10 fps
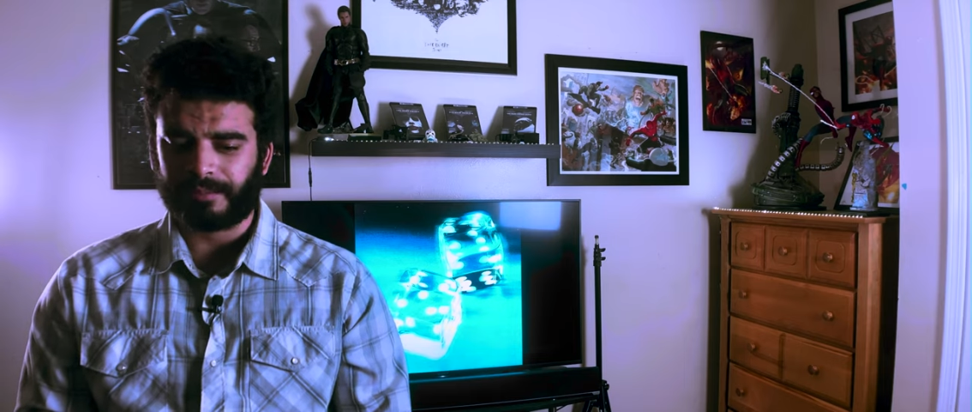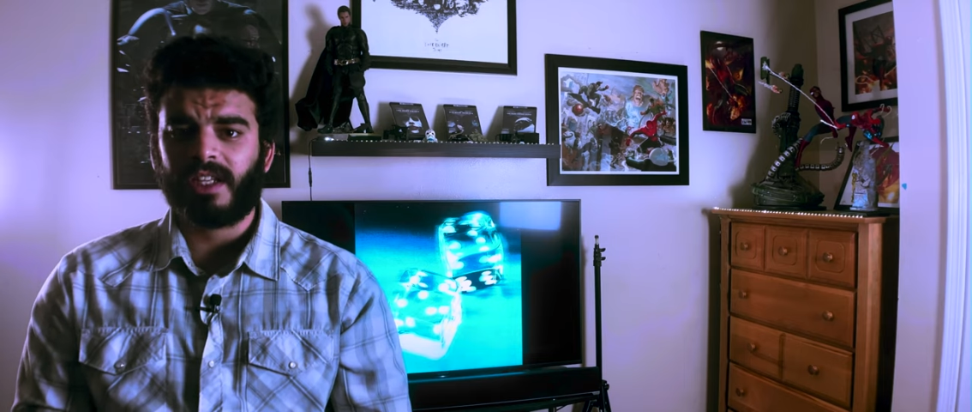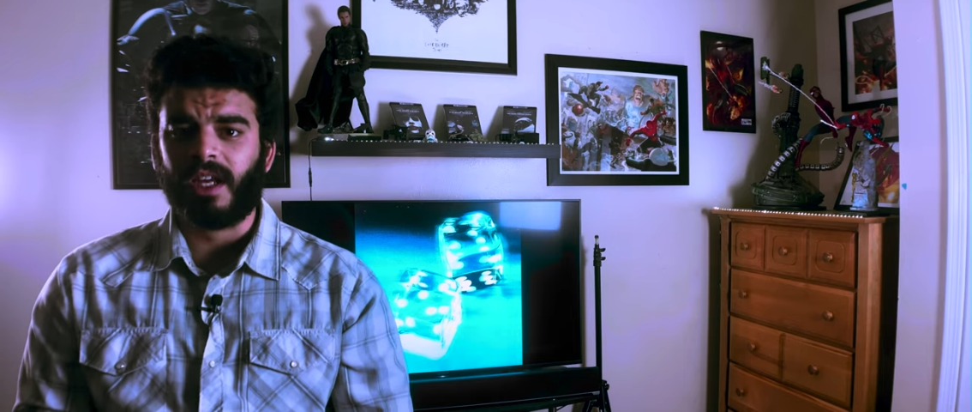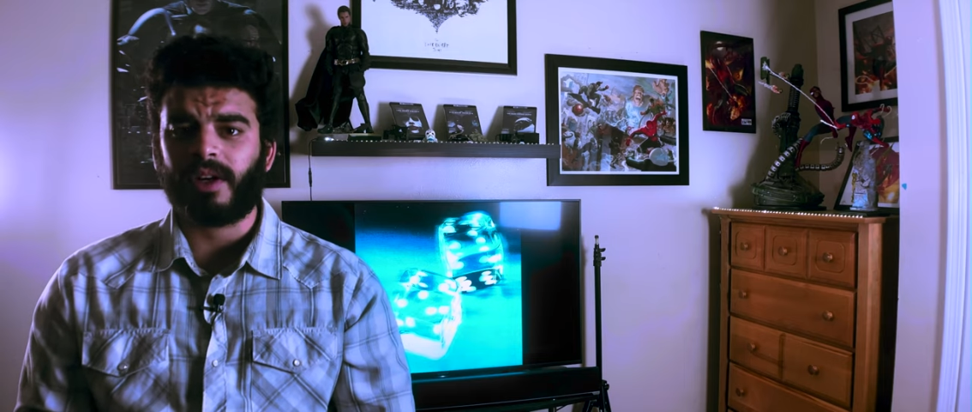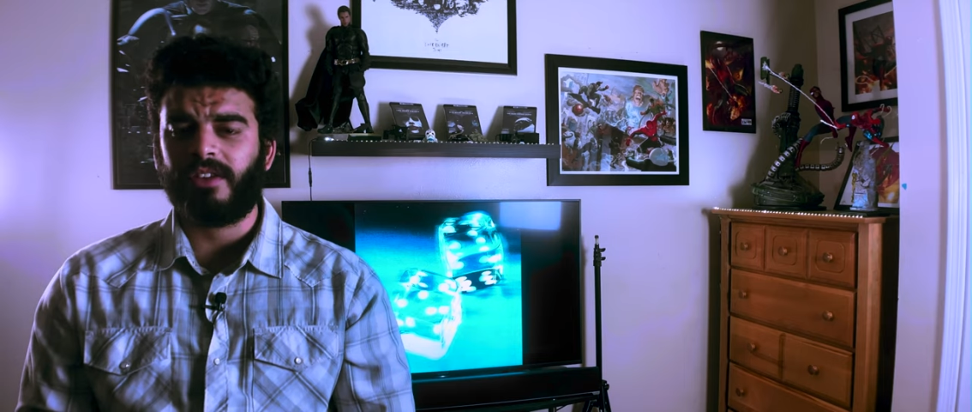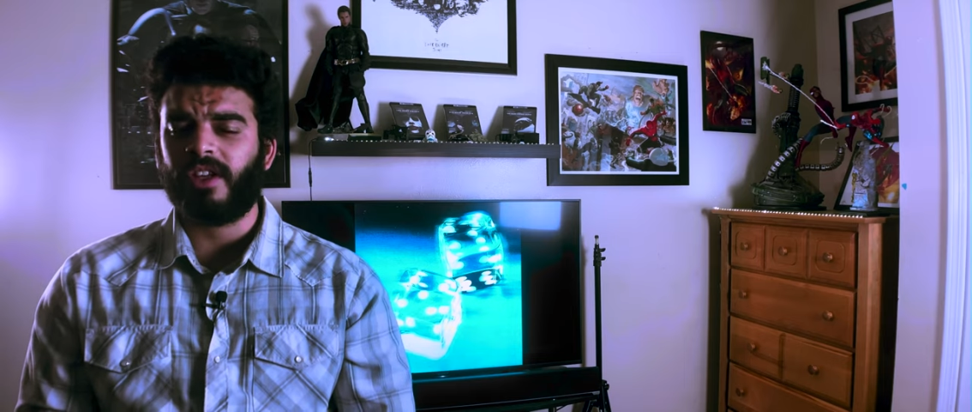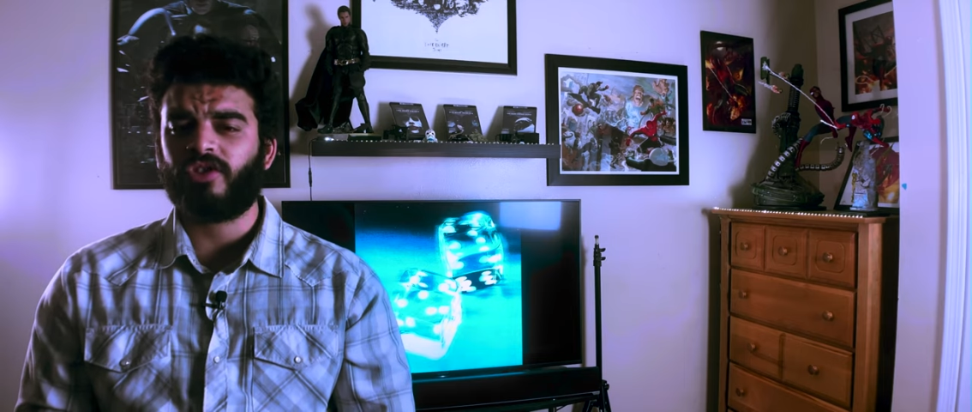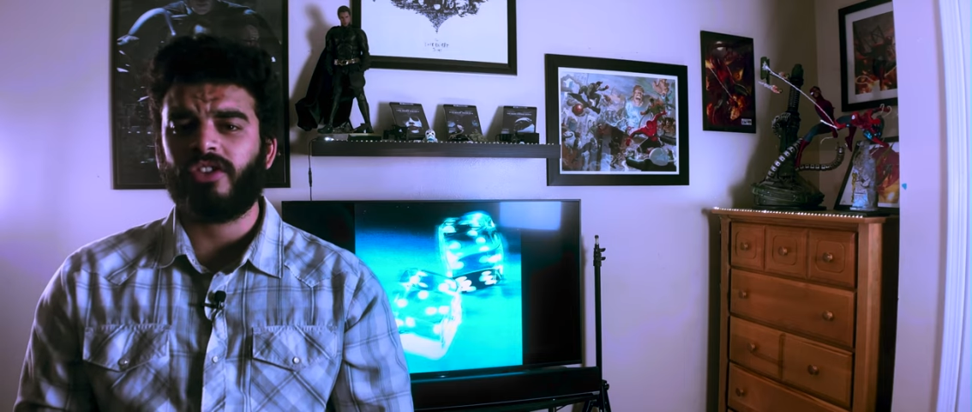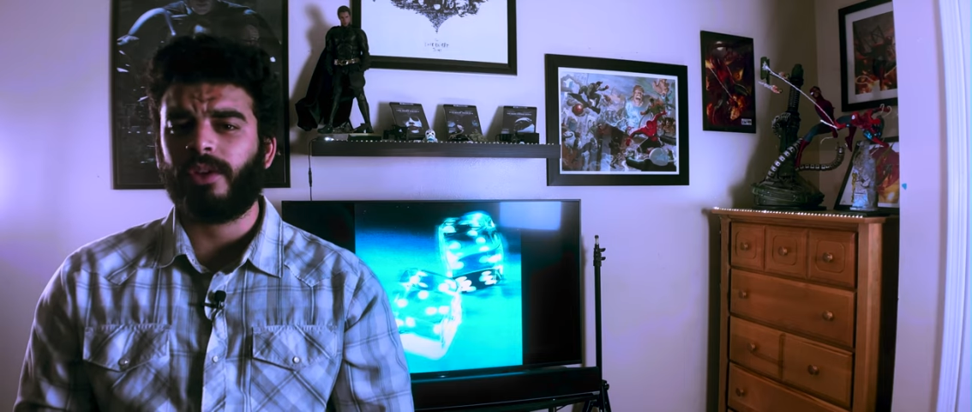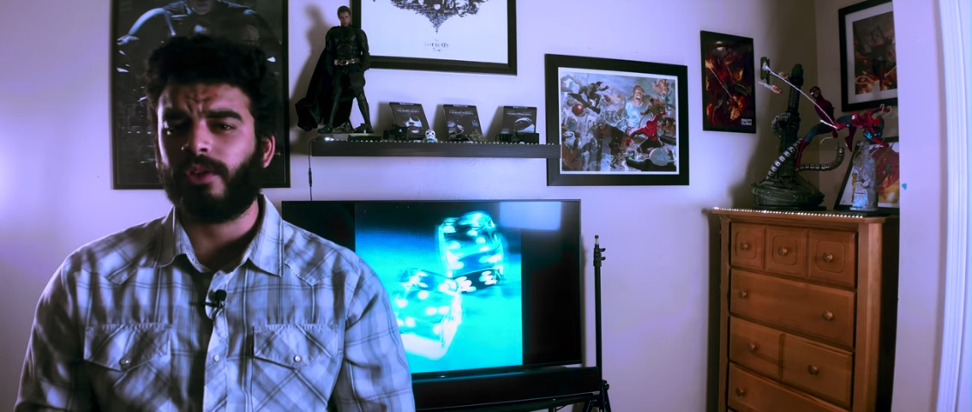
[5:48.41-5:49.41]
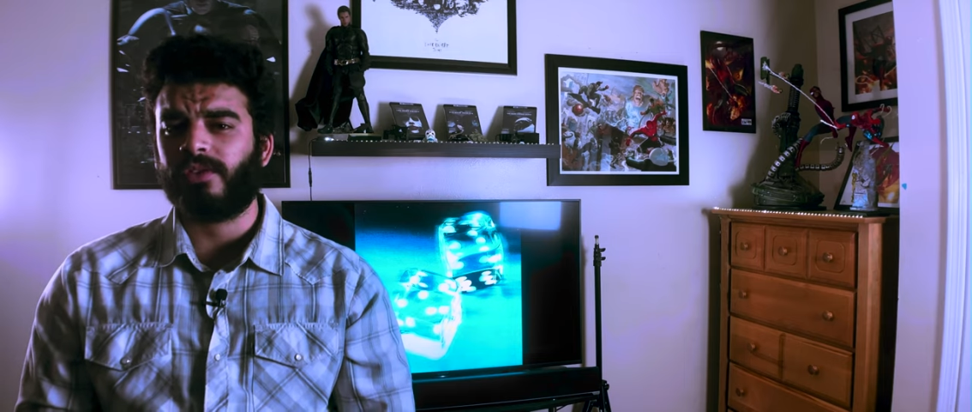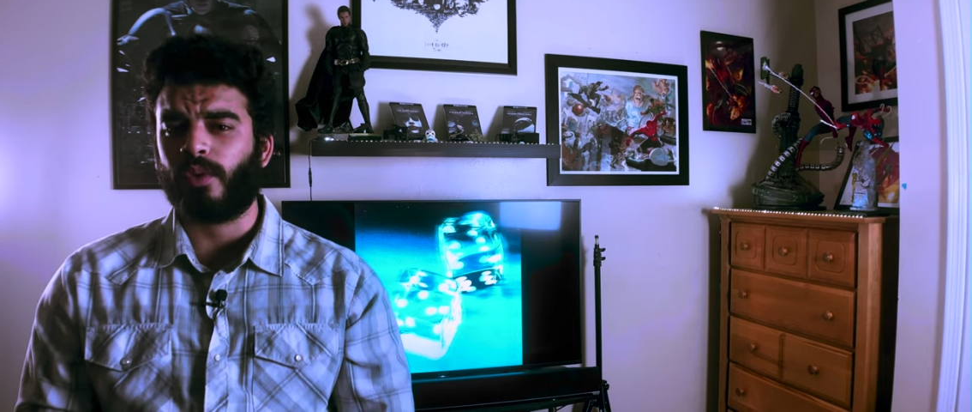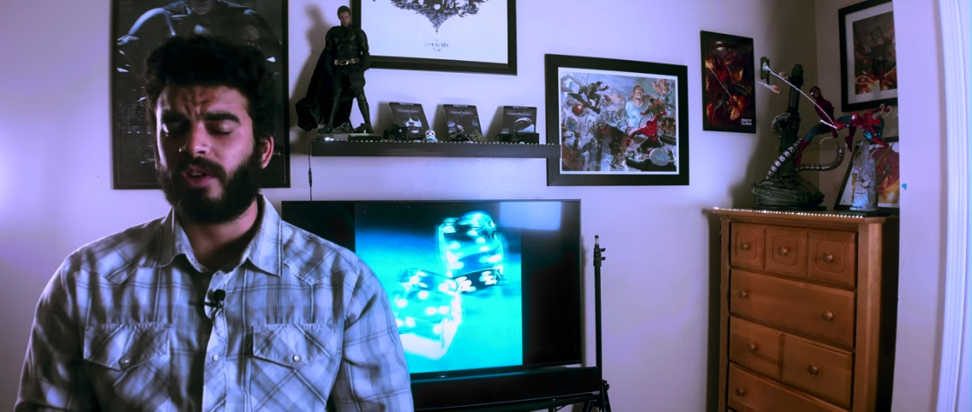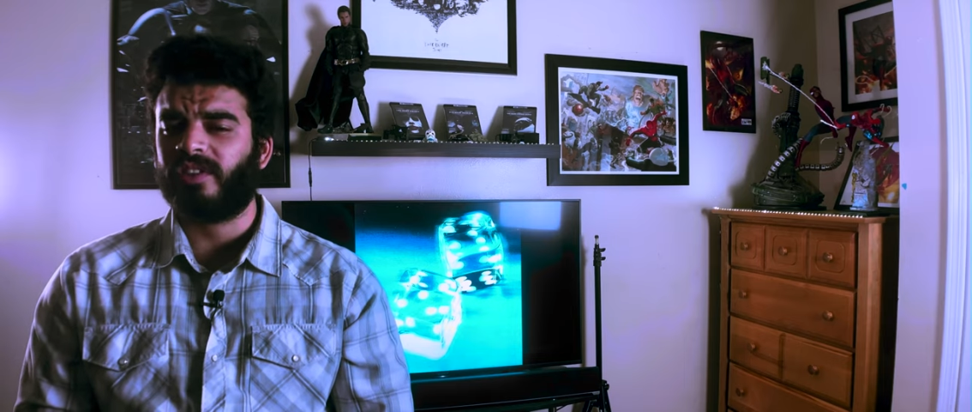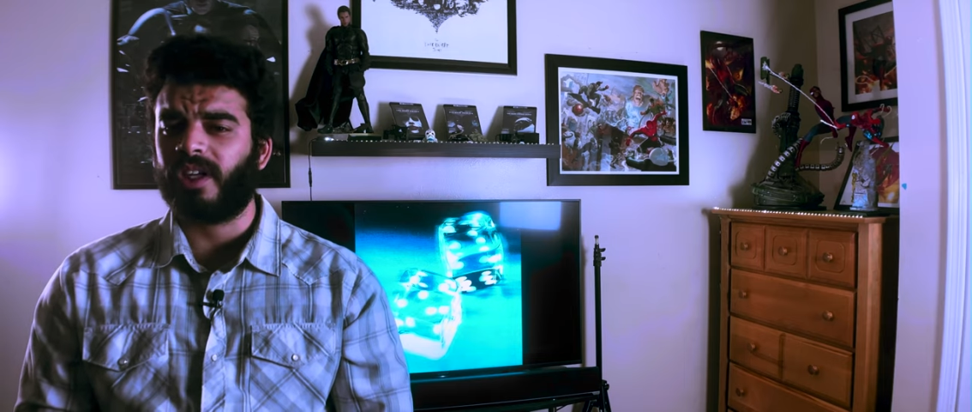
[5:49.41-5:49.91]
Now, in addition to those
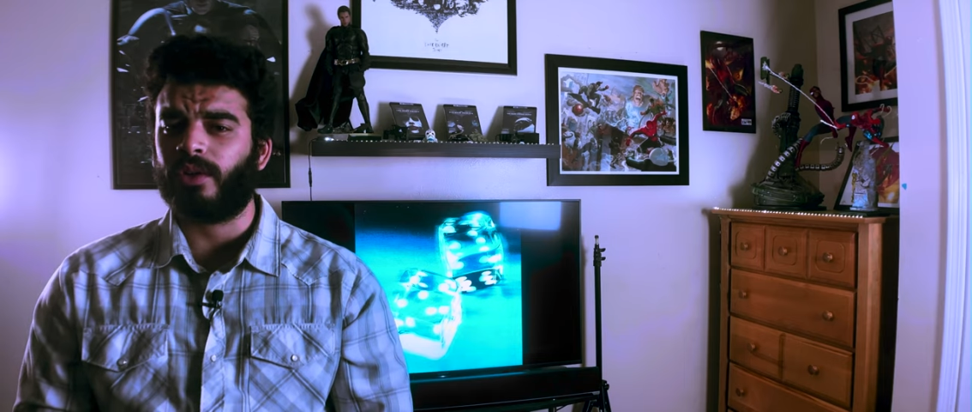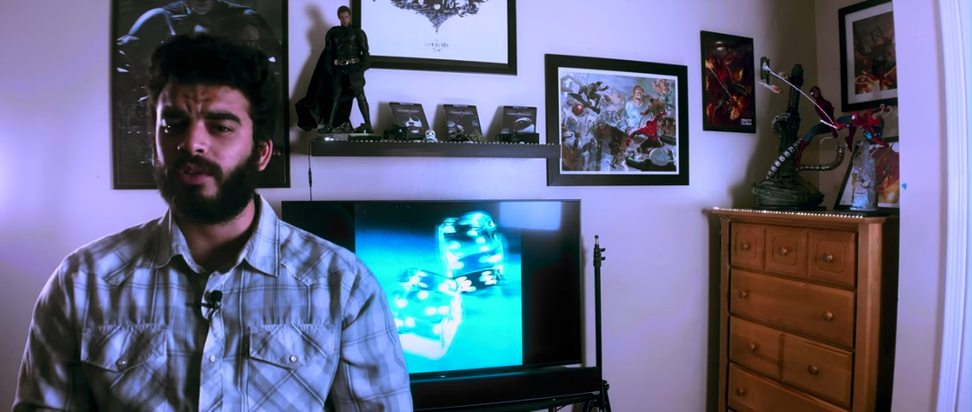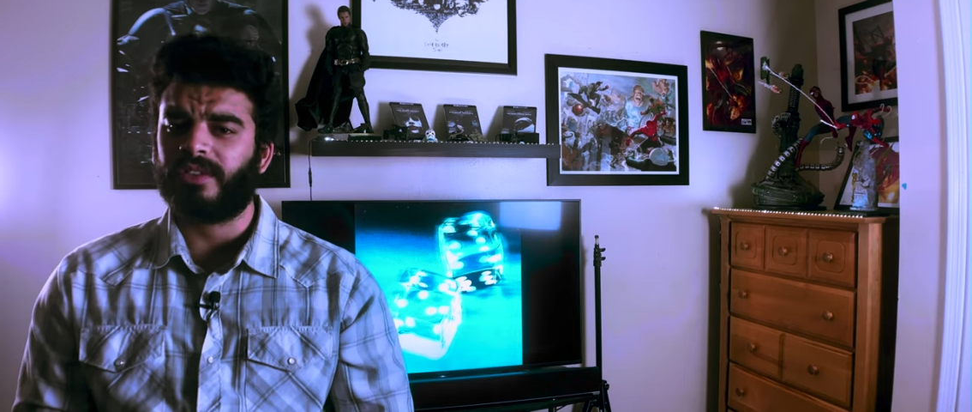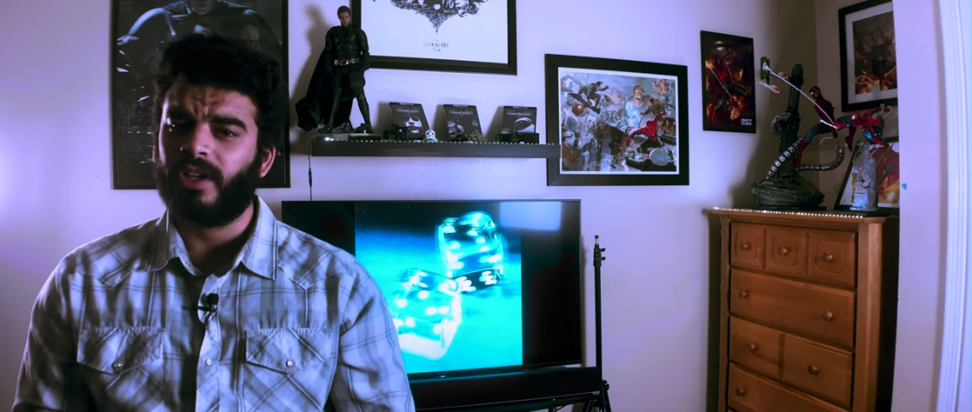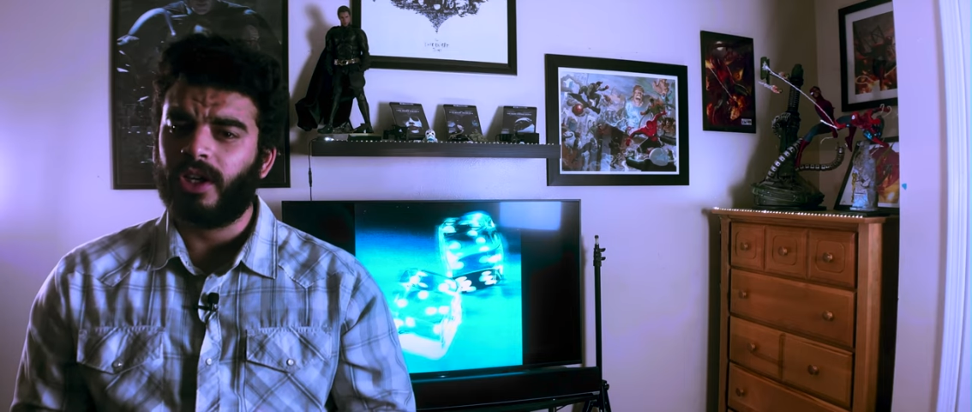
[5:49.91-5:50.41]
four singles,